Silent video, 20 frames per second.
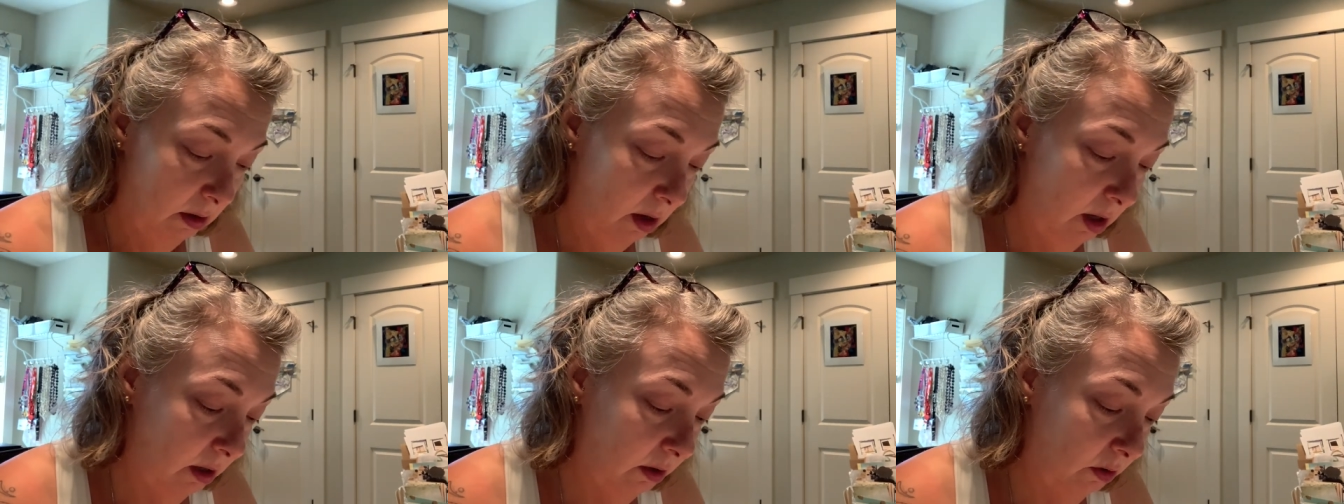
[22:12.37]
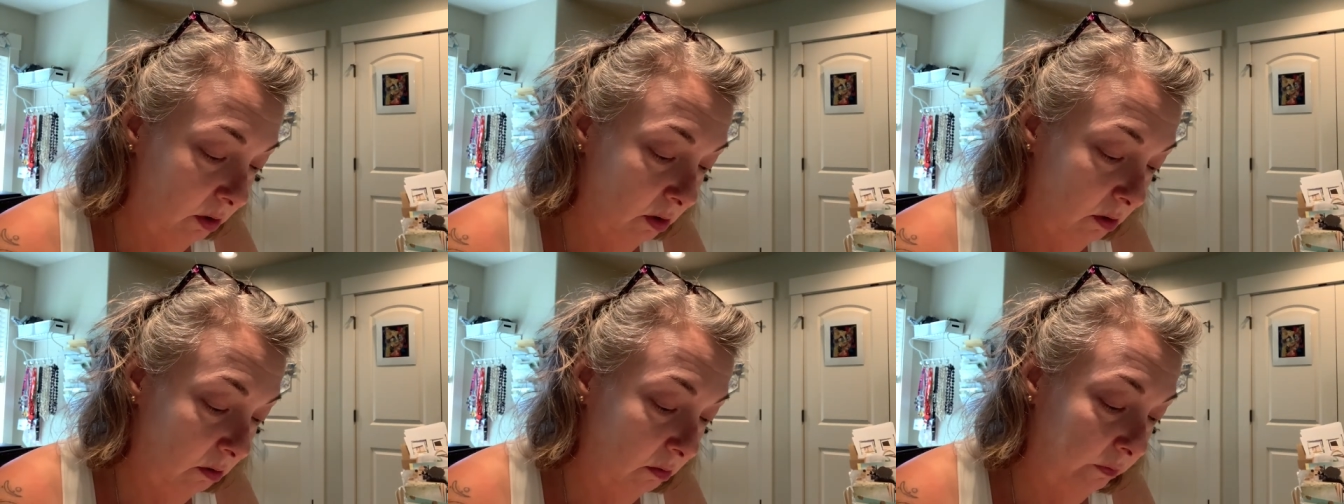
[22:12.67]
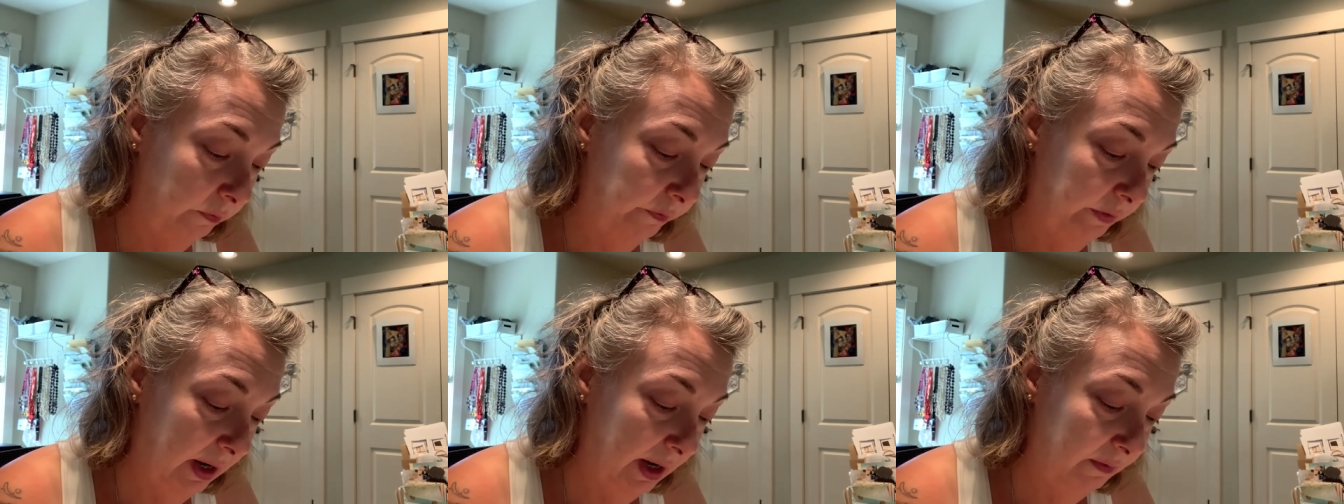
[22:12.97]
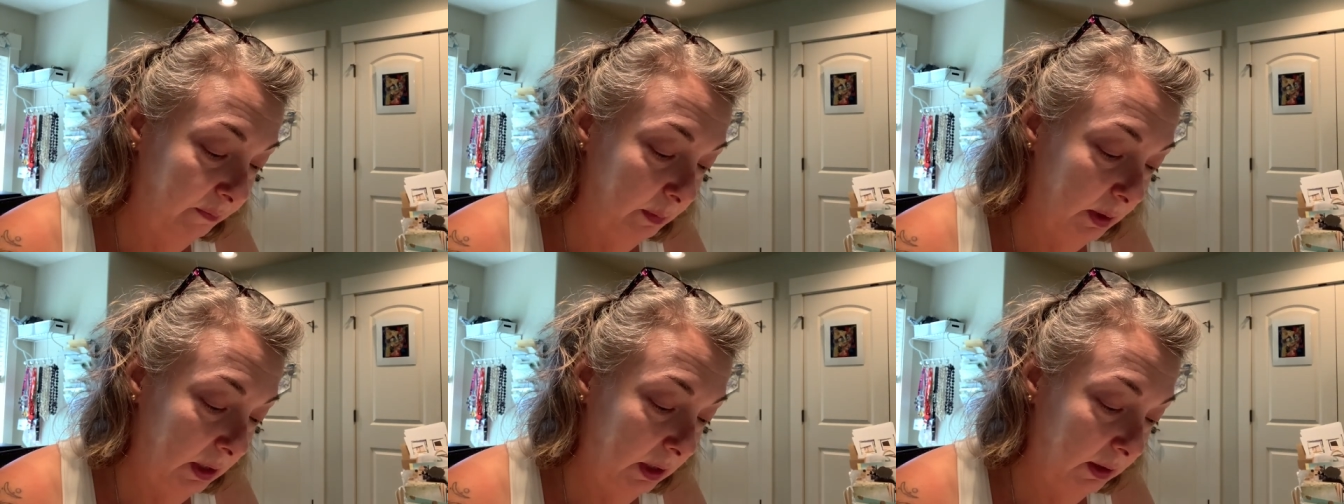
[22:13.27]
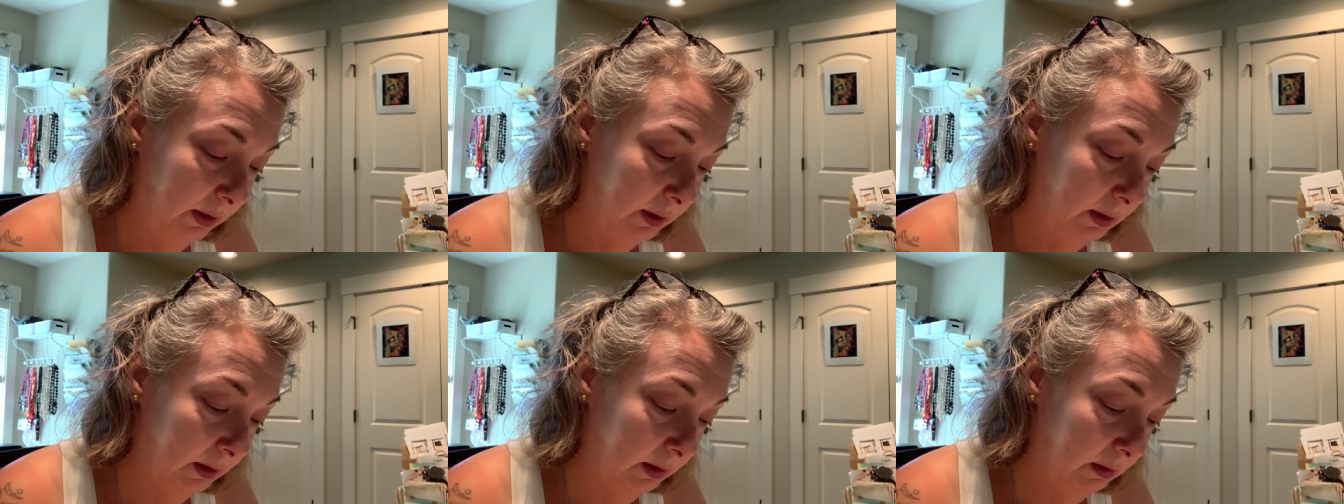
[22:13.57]
I don't know, five
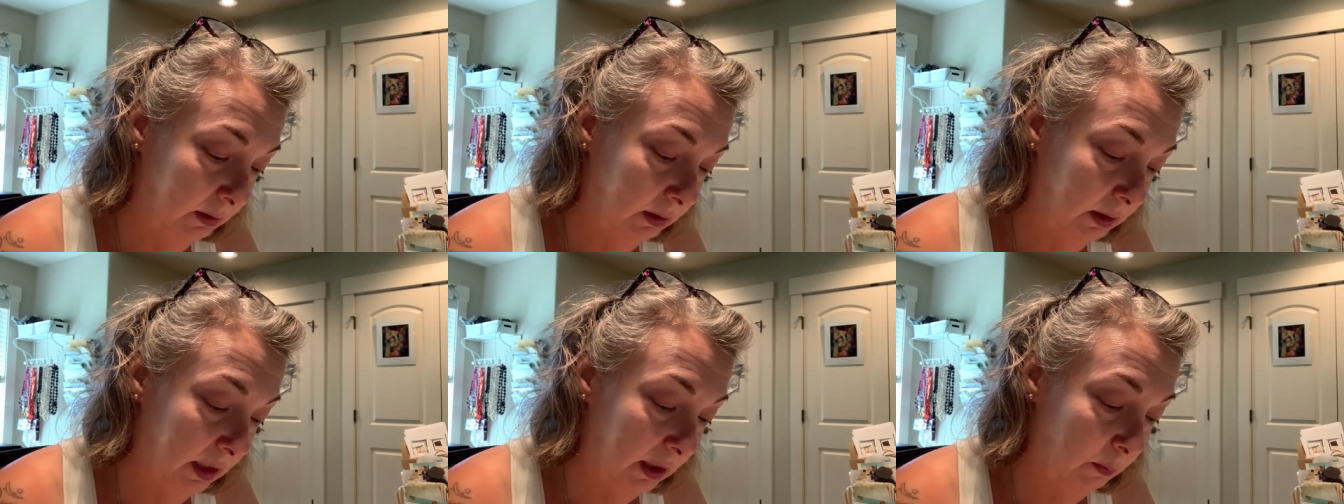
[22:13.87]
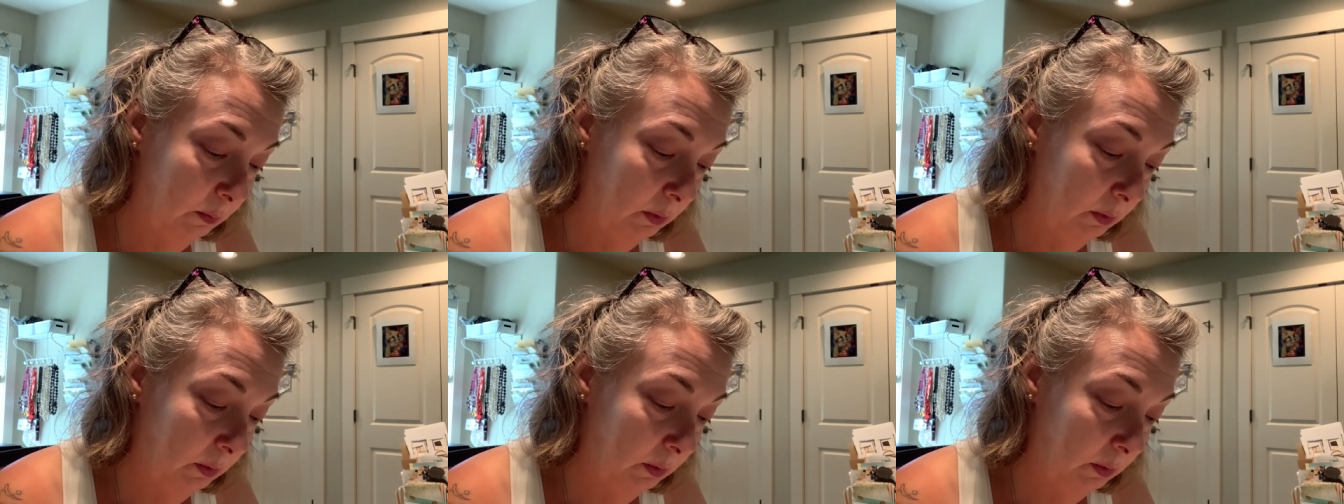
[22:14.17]
minutes, ten